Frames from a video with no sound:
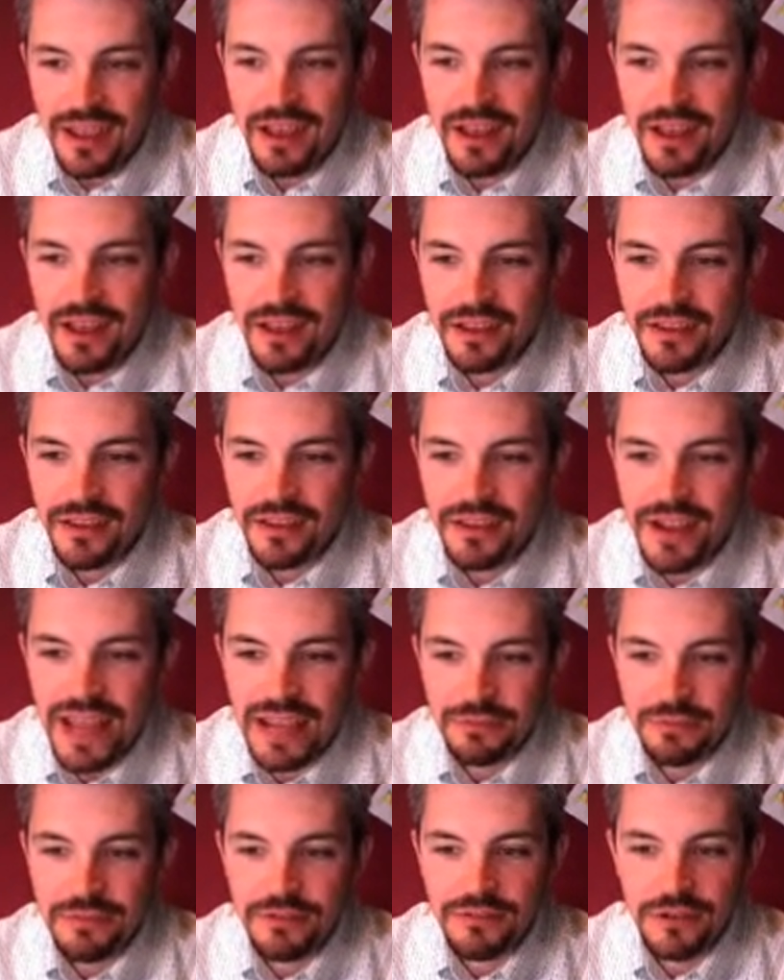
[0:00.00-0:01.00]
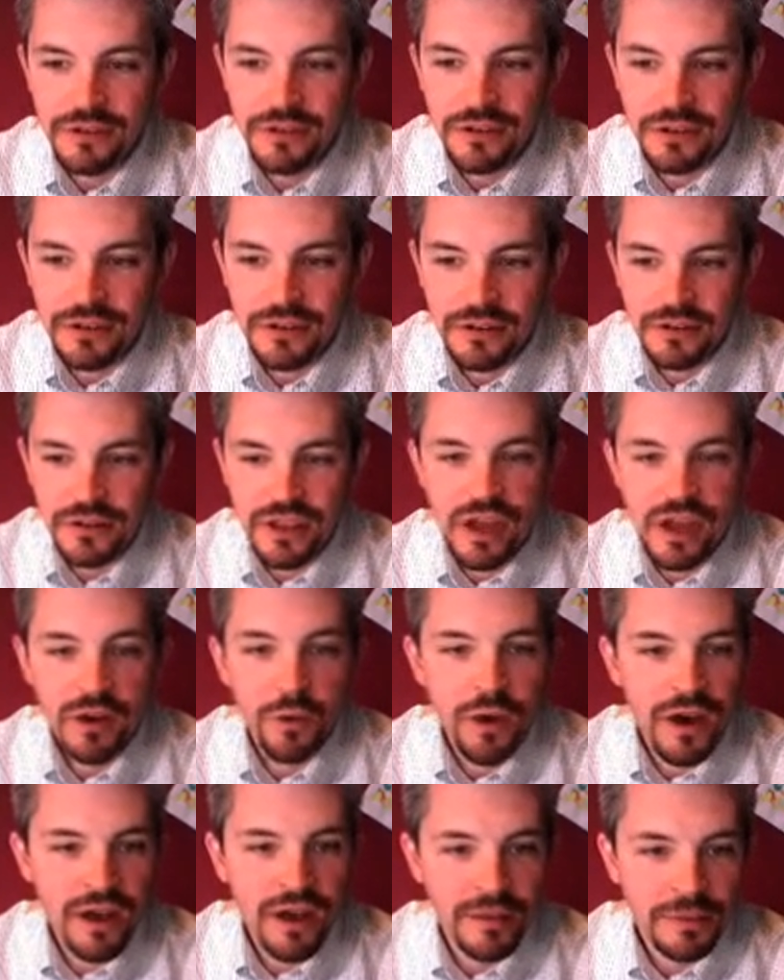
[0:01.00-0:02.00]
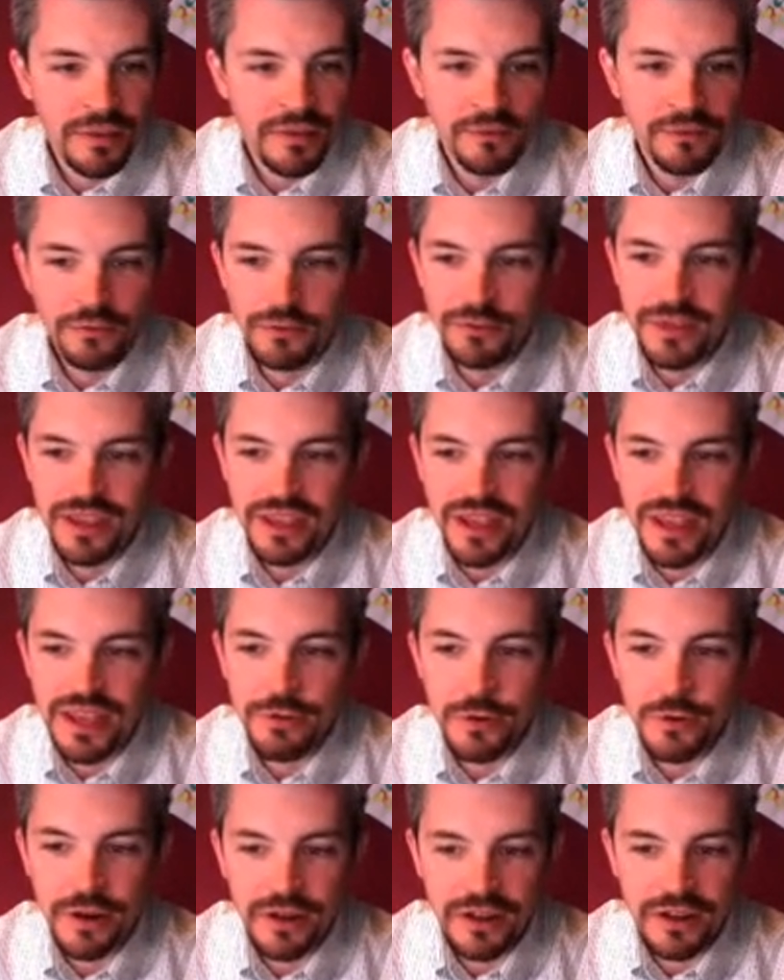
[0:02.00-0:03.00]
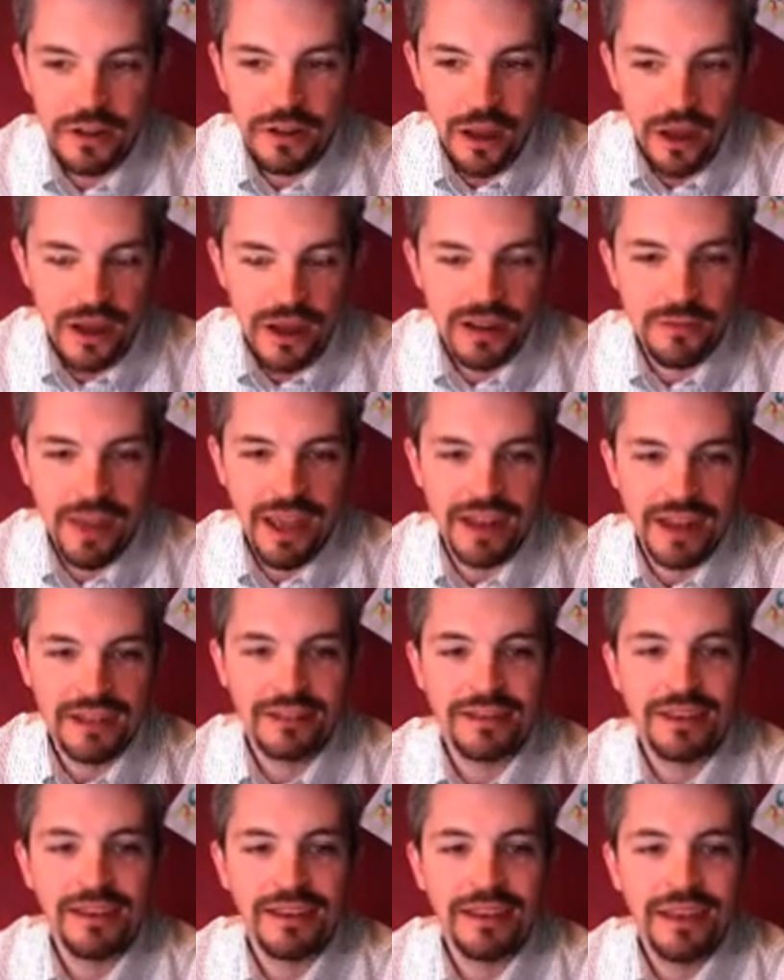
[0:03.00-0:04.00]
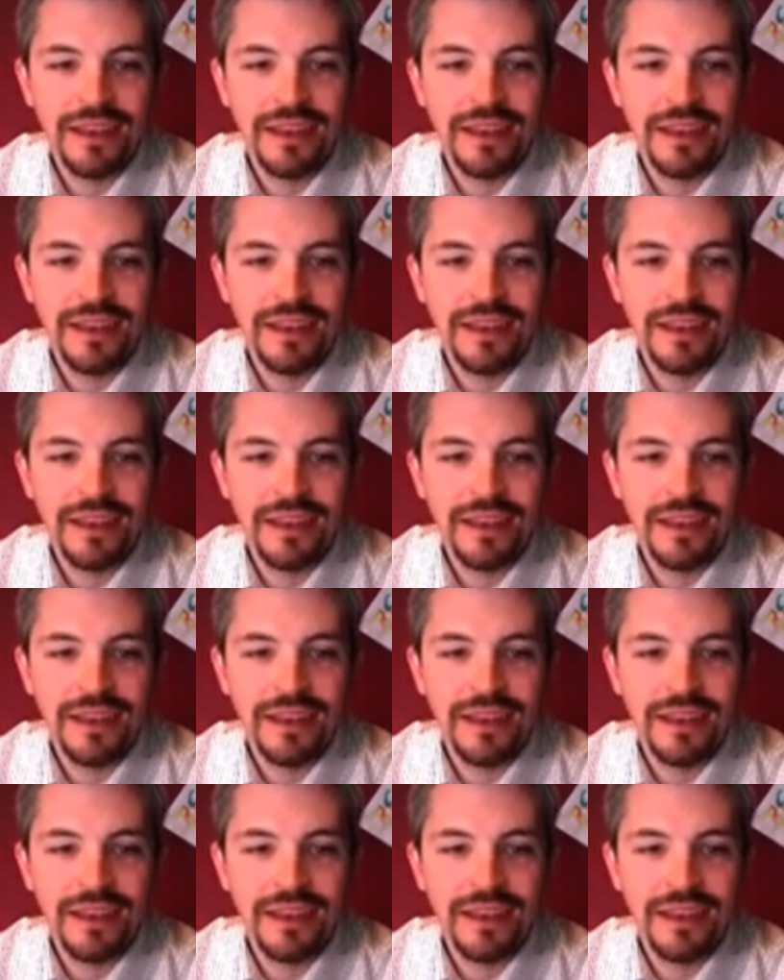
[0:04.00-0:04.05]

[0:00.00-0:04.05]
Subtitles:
The name of your co-op will be keyworded automatically